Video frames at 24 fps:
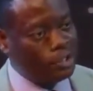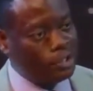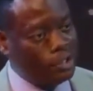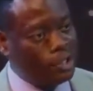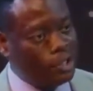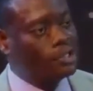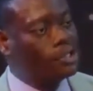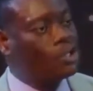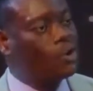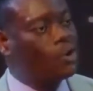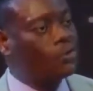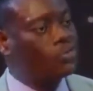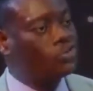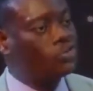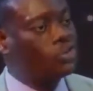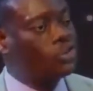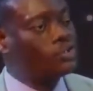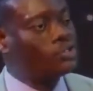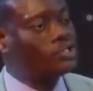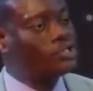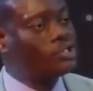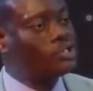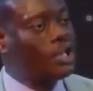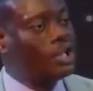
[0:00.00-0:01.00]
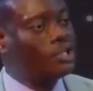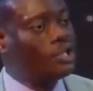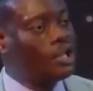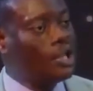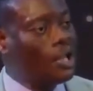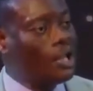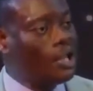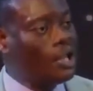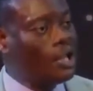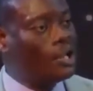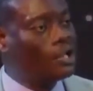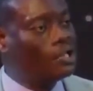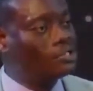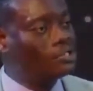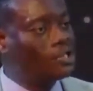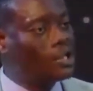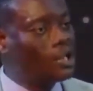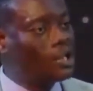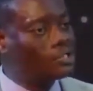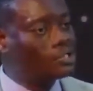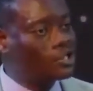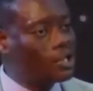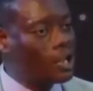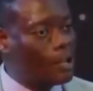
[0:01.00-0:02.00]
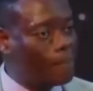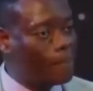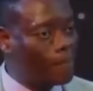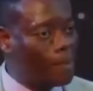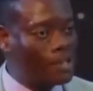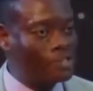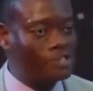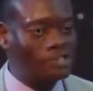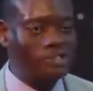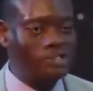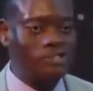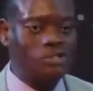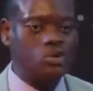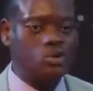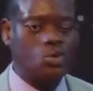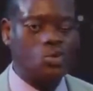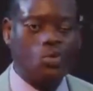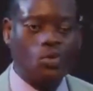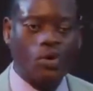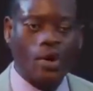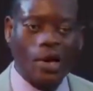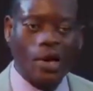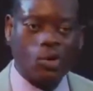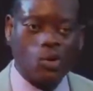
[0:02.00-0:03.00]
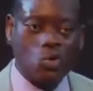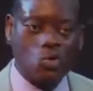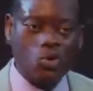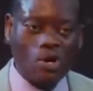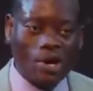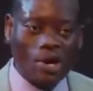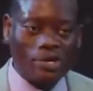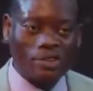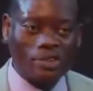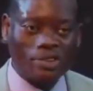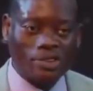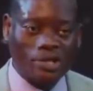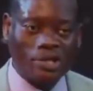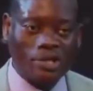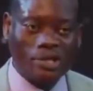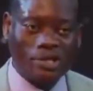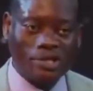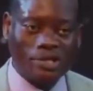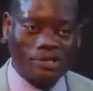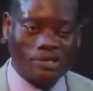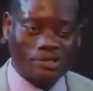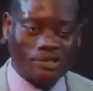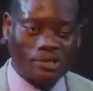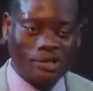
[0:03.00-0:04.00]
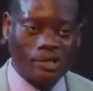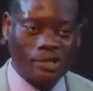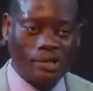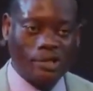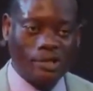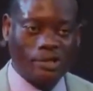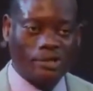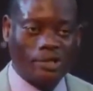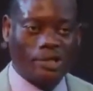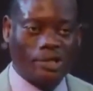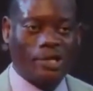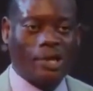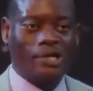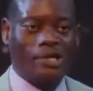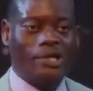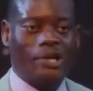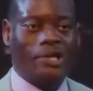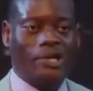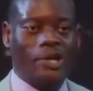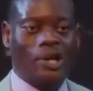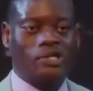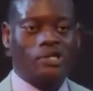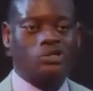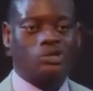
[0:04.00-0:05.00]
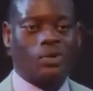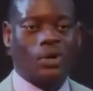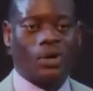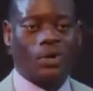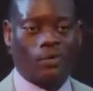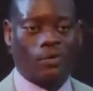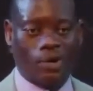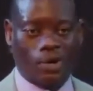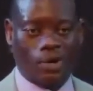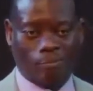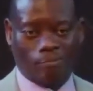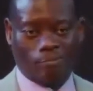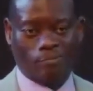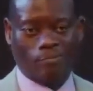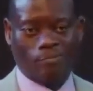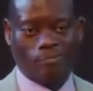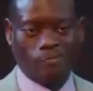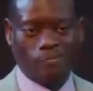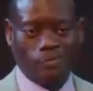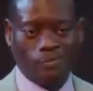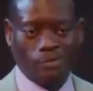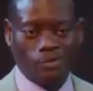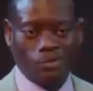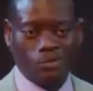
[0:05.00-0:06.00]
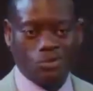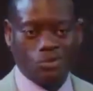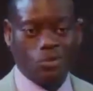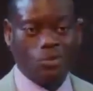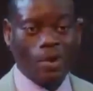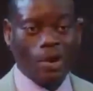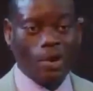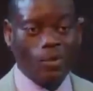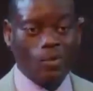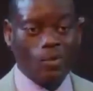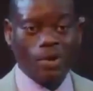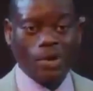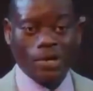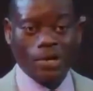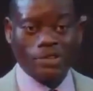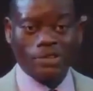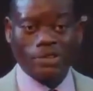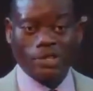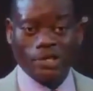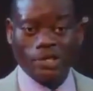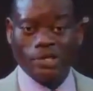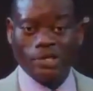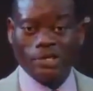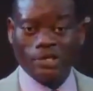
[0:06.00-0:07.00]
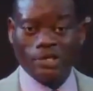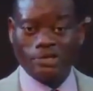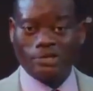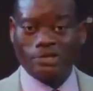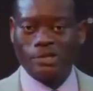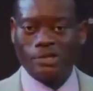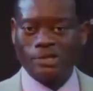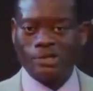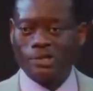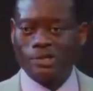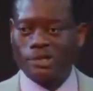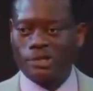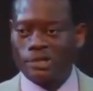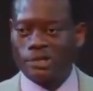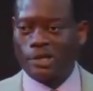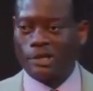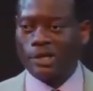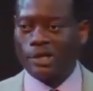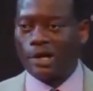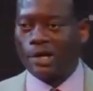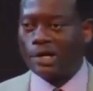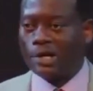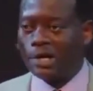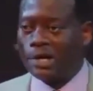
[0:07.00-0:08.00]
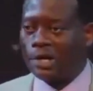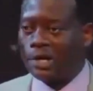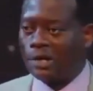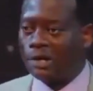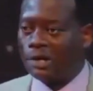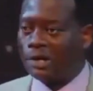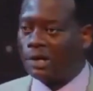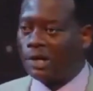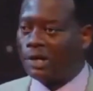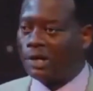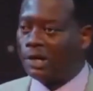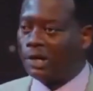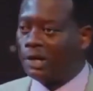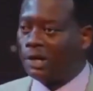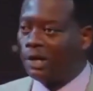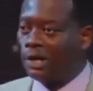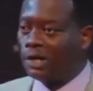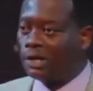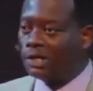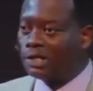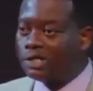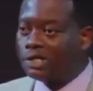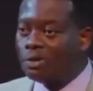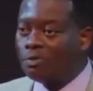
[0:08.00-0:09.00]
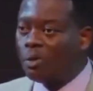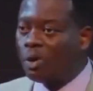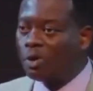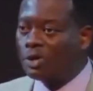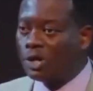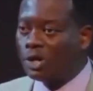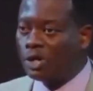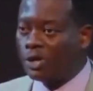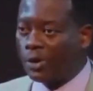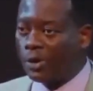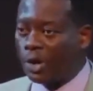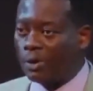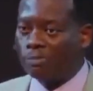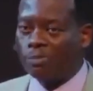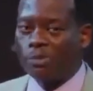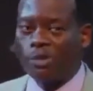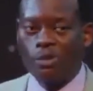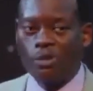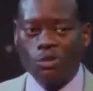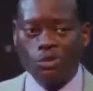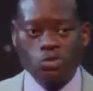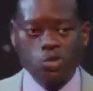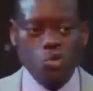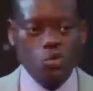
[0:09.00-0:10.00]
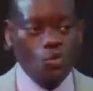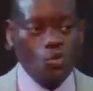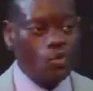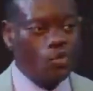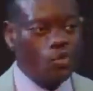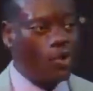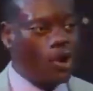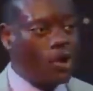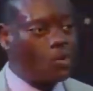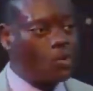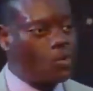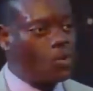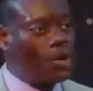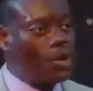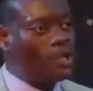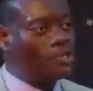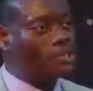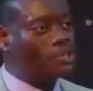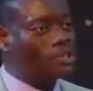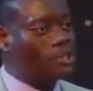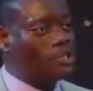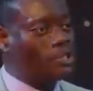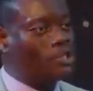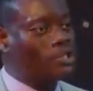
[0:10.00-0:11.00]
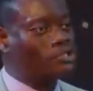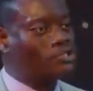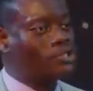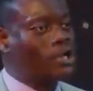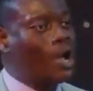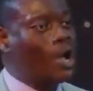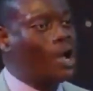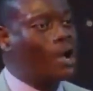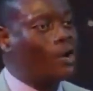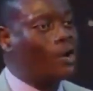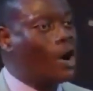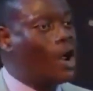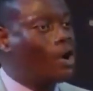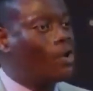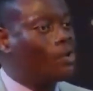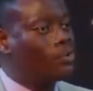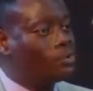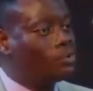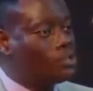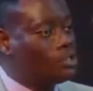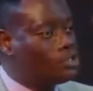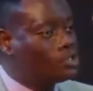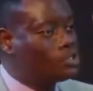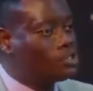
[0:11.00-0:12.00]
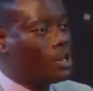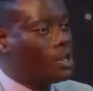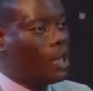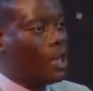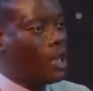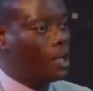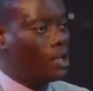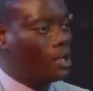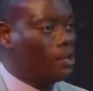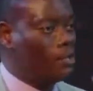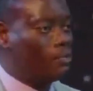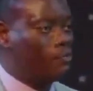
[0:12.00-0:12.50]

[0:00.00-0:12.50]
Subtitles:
And the authority that he has capacity to regulate things that are in the natural realm, to regulate things that are in the demonic realm, to regulate things around his life.